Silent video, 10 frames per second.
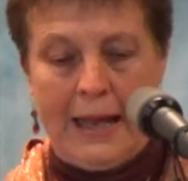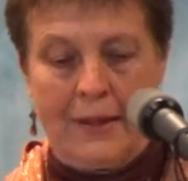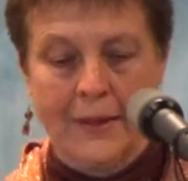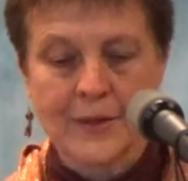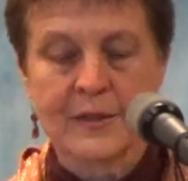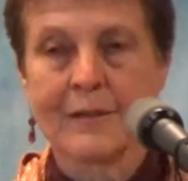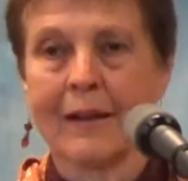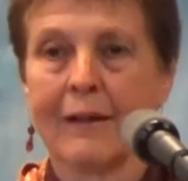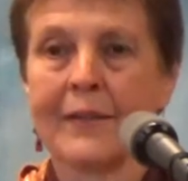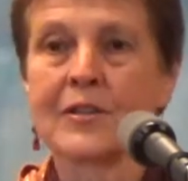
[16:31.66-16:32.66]

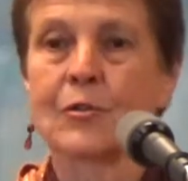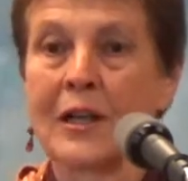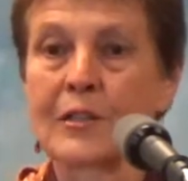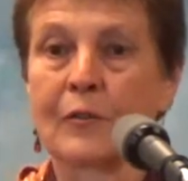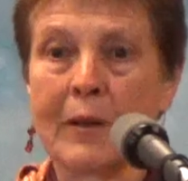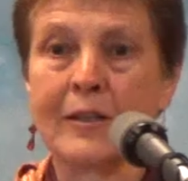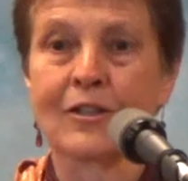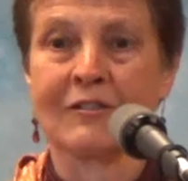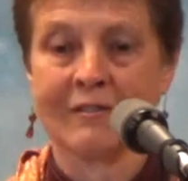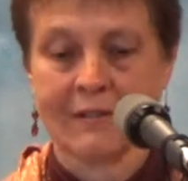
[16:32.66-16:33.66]
This
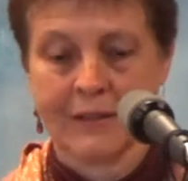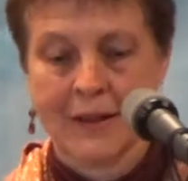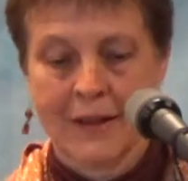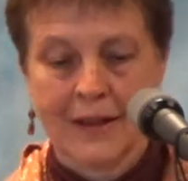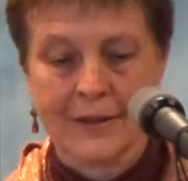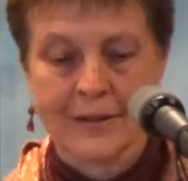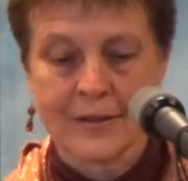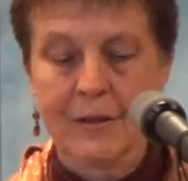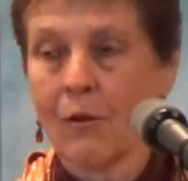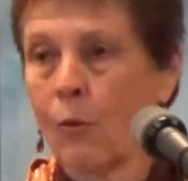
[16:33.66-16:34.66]
transformation
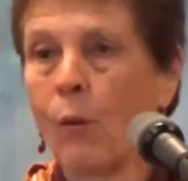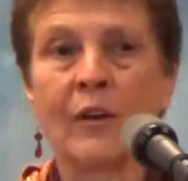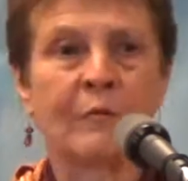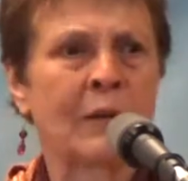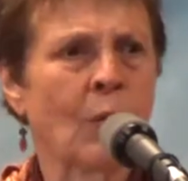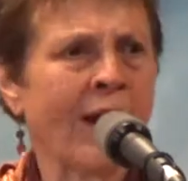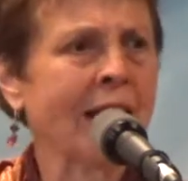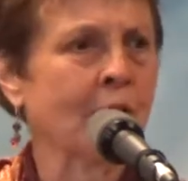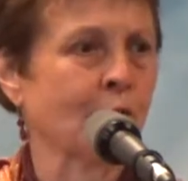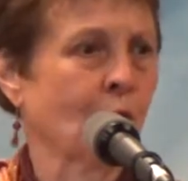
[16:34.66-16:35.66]
is what we've been
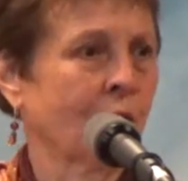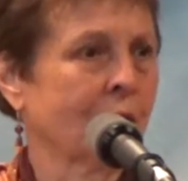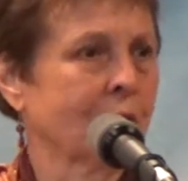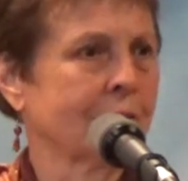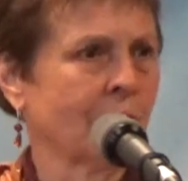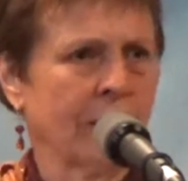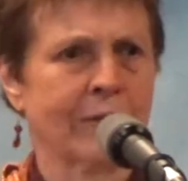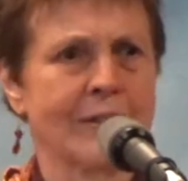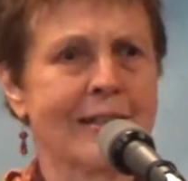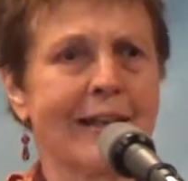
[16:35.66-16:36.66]
waiting for
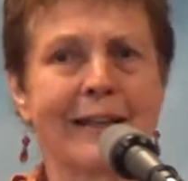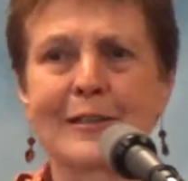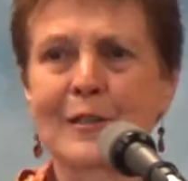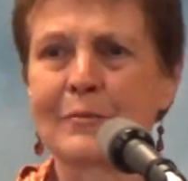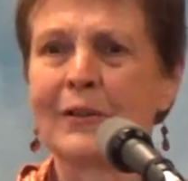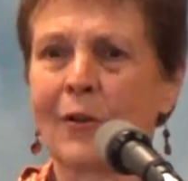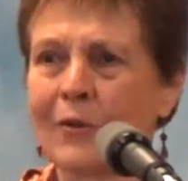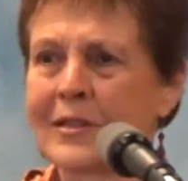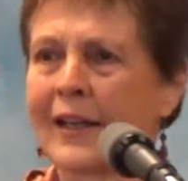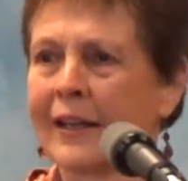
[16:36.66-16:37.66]
heaven's sake. It's
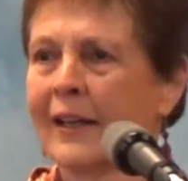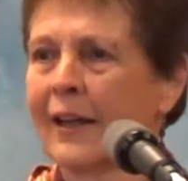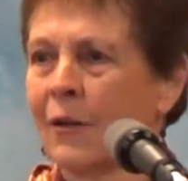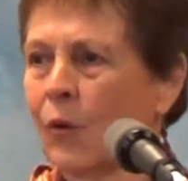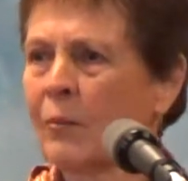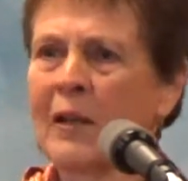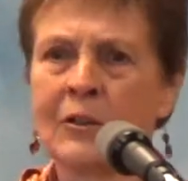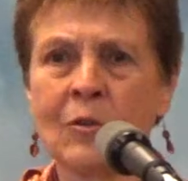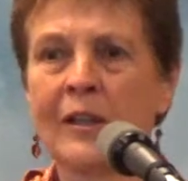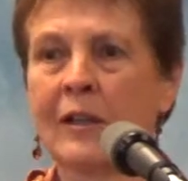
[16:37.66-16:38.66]
like, what am I
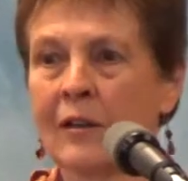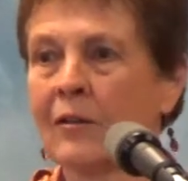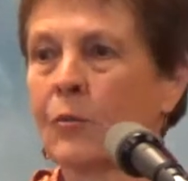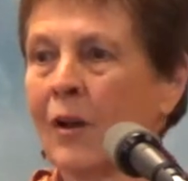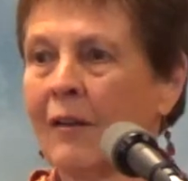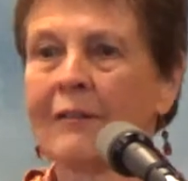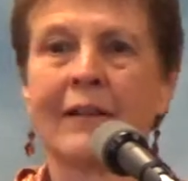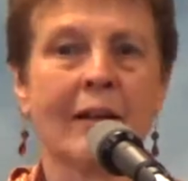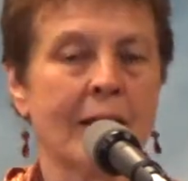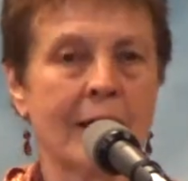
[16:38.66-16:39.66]
doing here? Well,
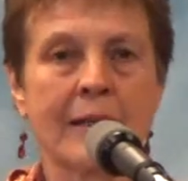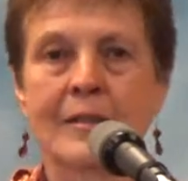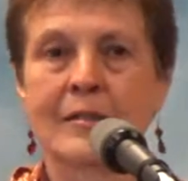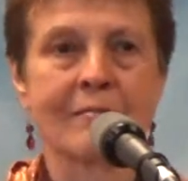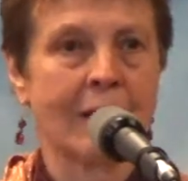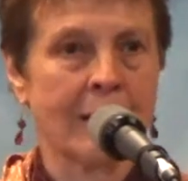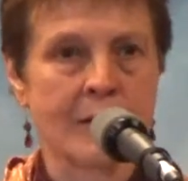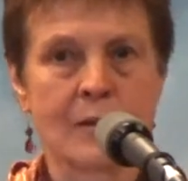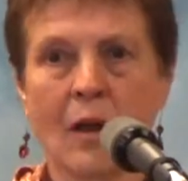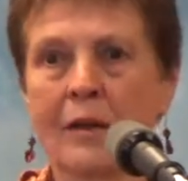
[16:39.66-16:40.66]

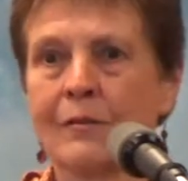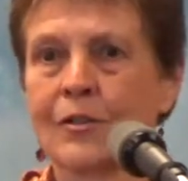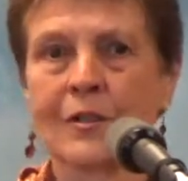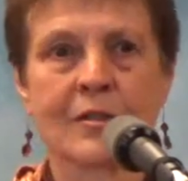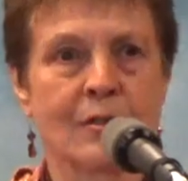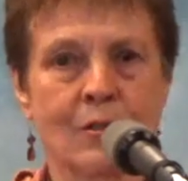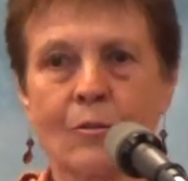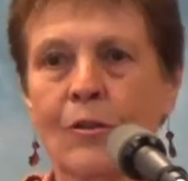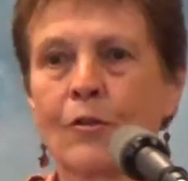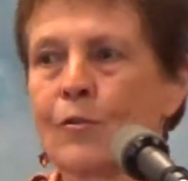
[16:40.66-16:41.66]
it's not just to do
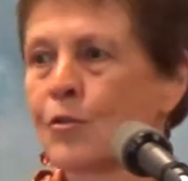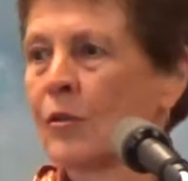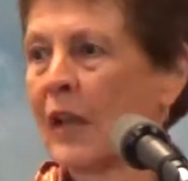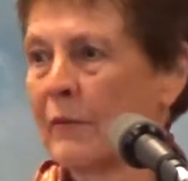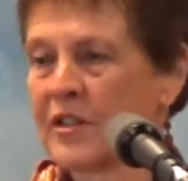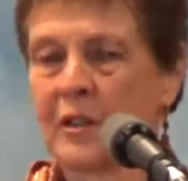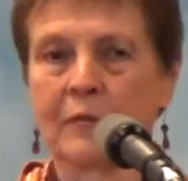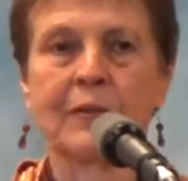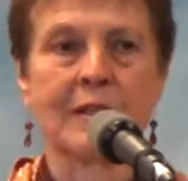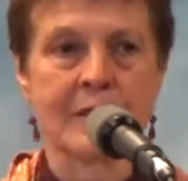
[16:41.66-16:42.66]
the usual life
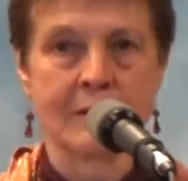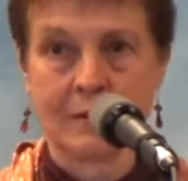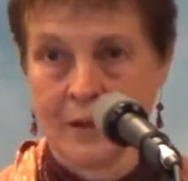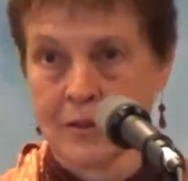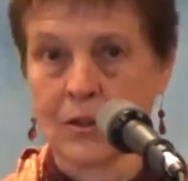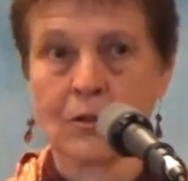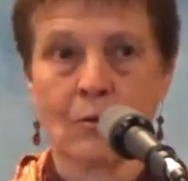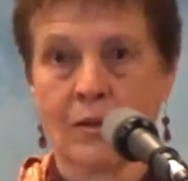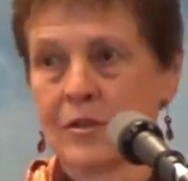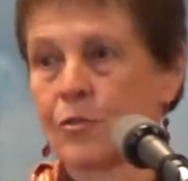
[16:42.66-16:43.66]
stuff. It's to do
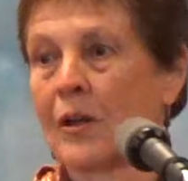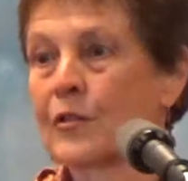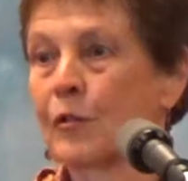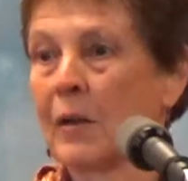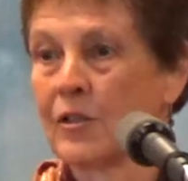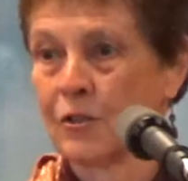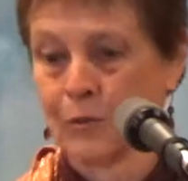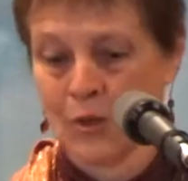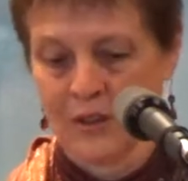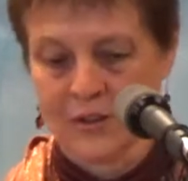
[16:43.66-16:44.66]
this transformational
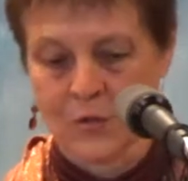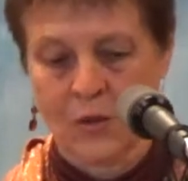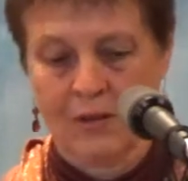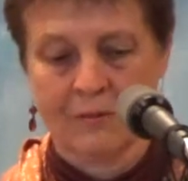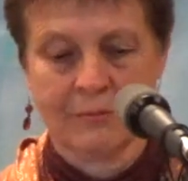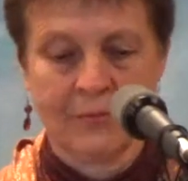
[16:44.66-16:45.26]
work as well.